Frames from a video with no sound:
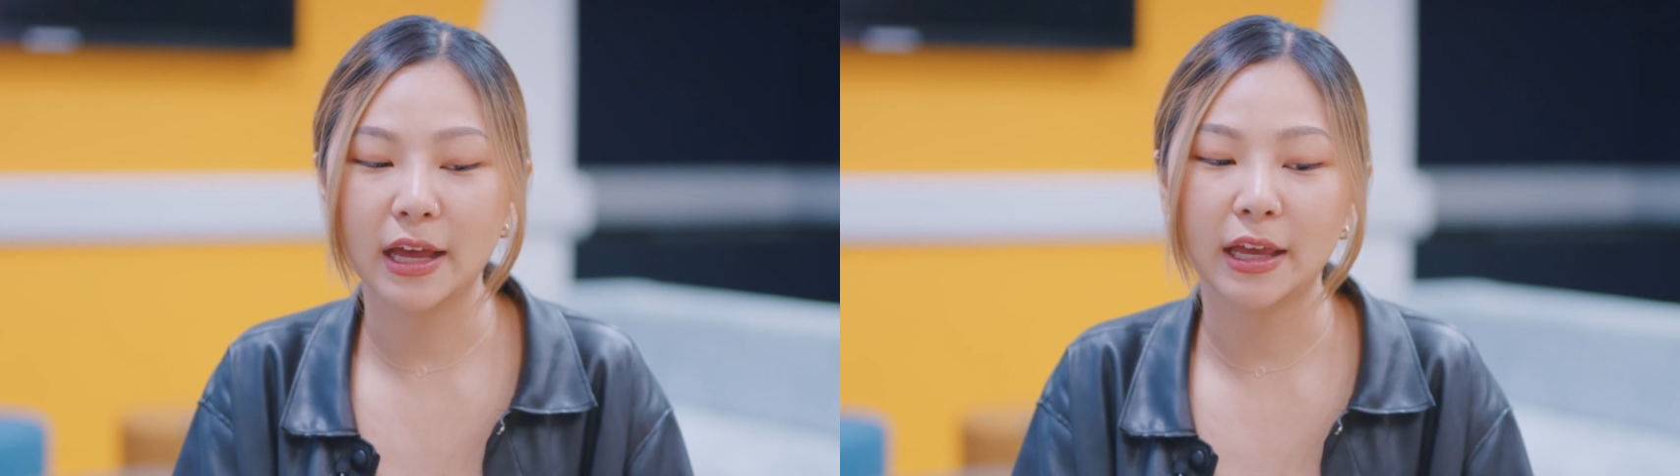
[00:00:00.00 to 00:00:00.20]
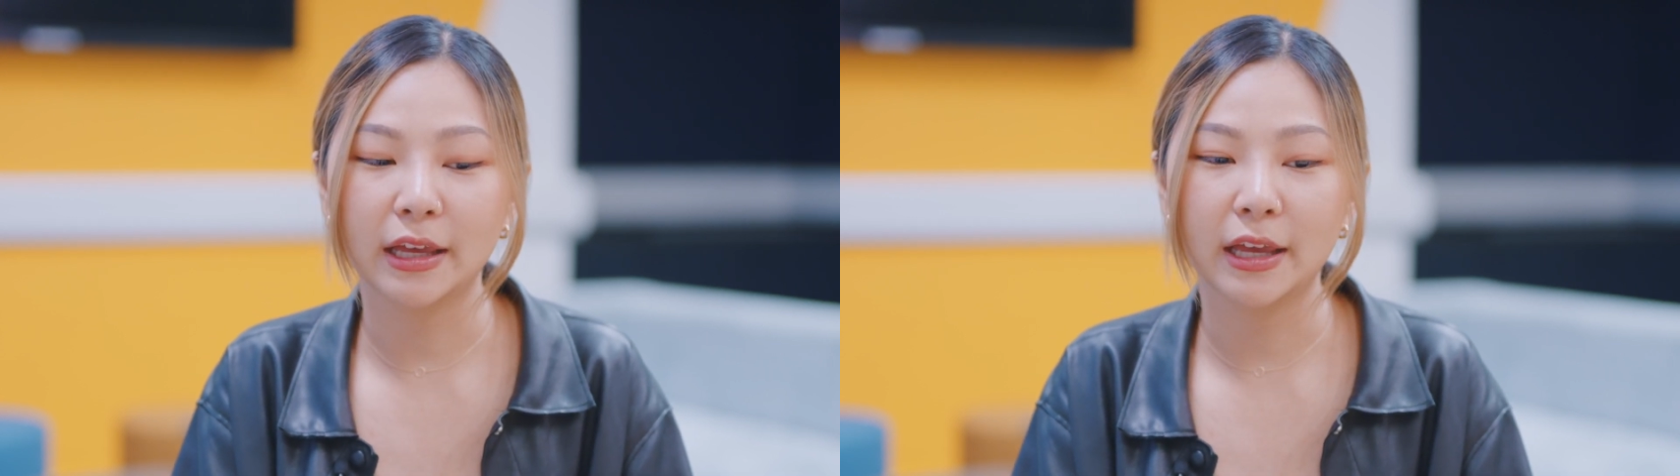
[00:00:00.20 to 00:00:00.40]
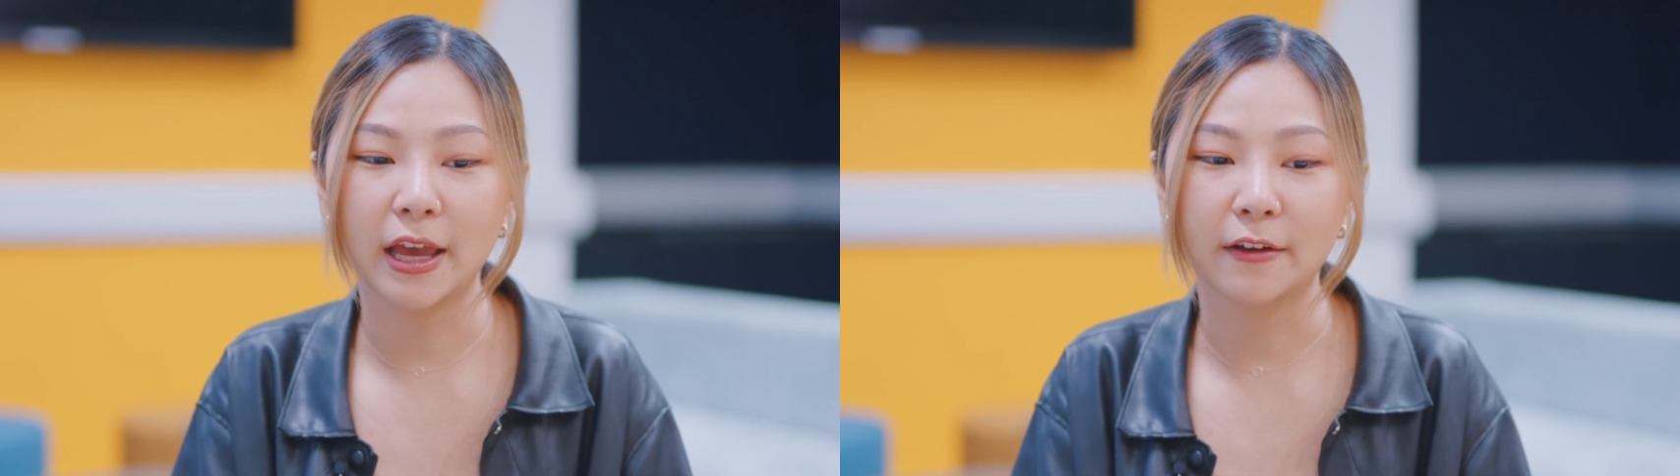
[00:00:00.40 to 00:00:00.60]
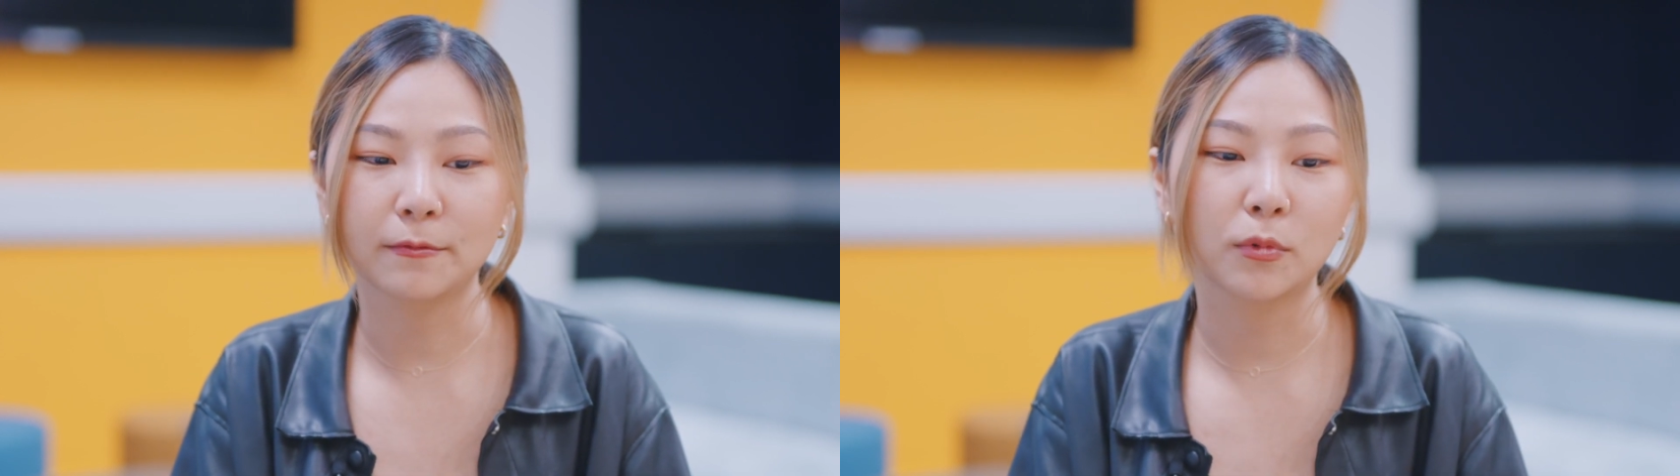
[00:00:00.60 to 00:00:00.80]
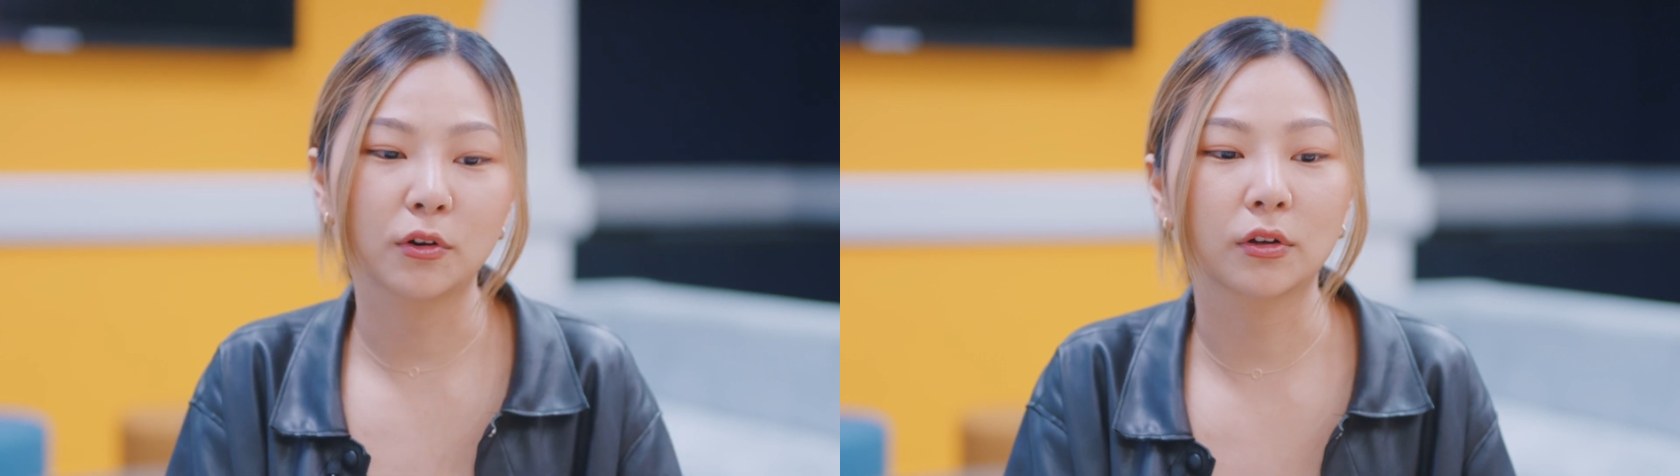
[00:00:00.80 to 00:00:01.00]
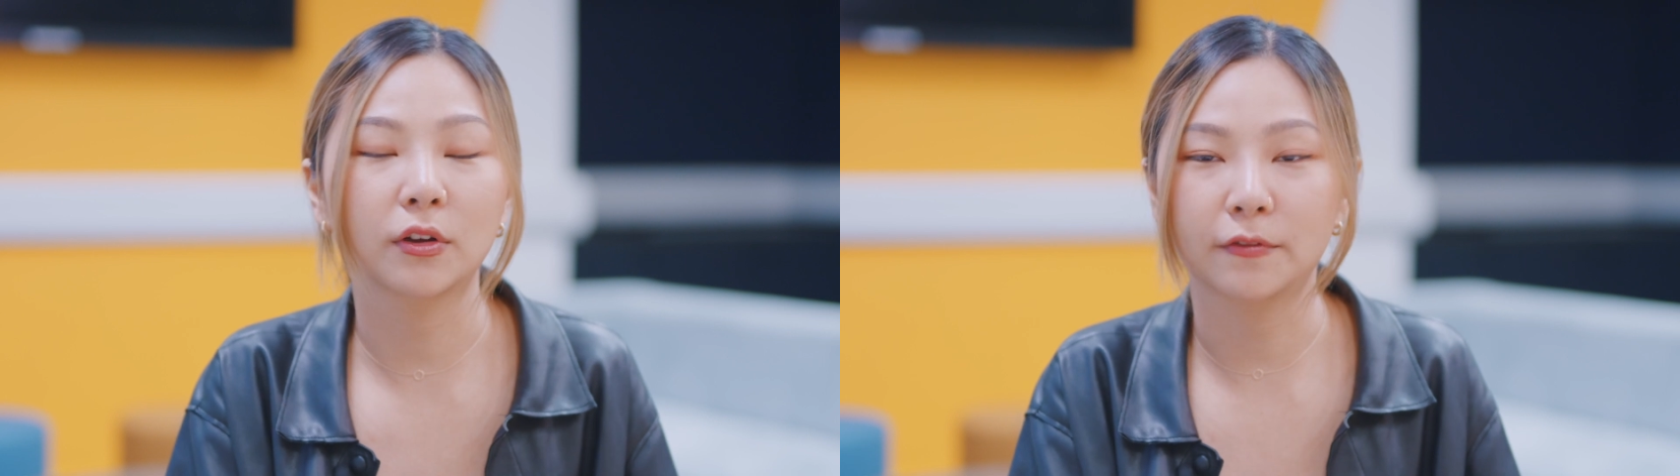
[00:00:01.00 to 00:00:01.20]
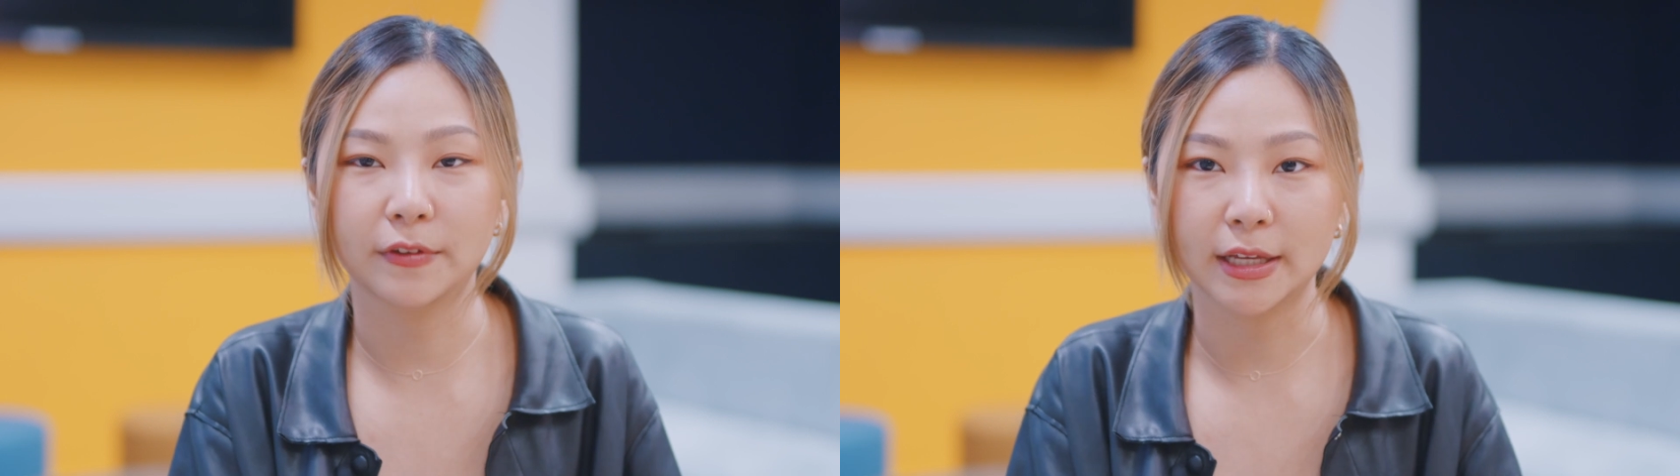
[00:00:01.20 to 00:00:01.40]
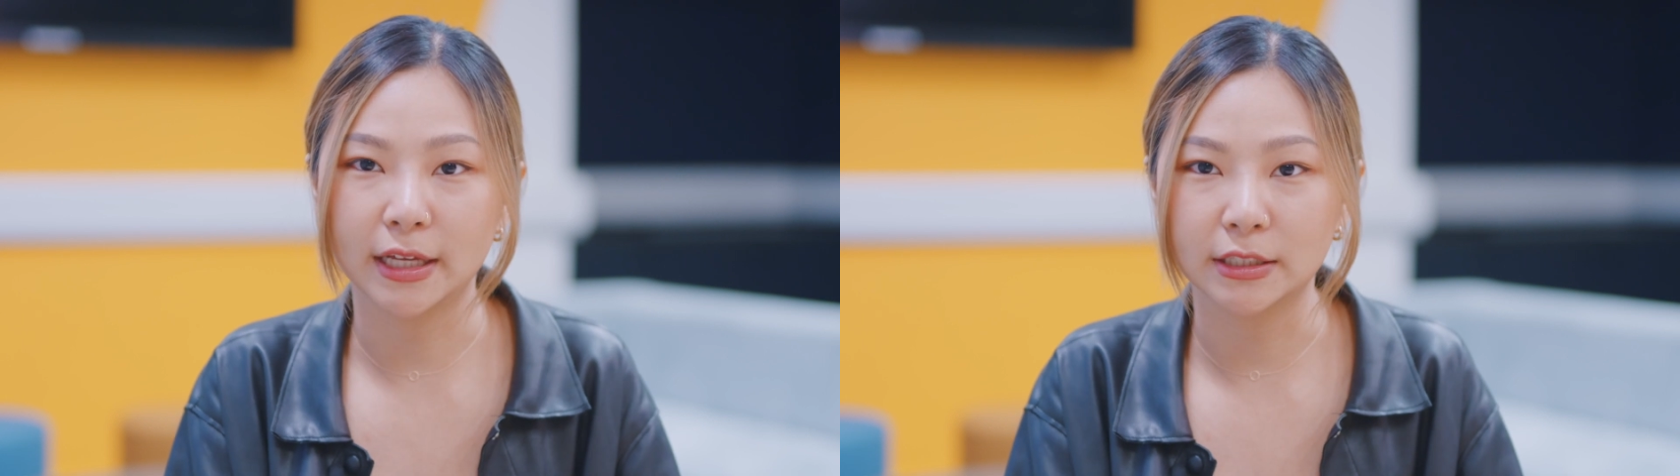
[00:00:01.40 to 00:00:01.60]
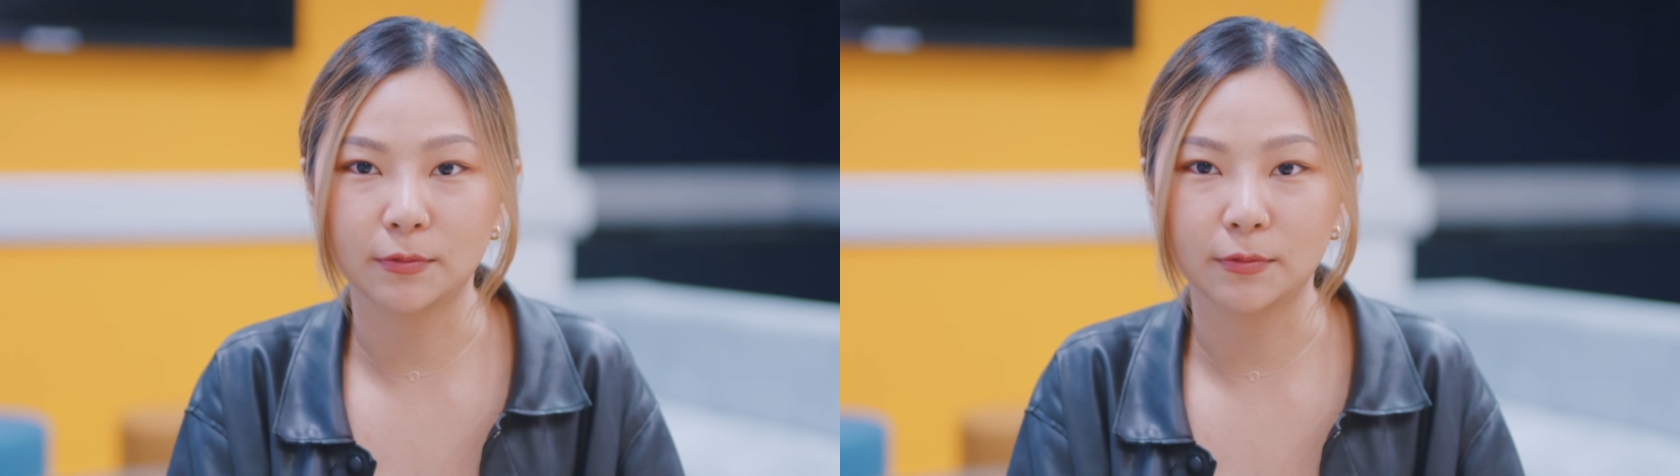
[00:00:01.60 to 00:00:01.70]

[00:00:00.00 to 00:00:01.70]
I have more confidence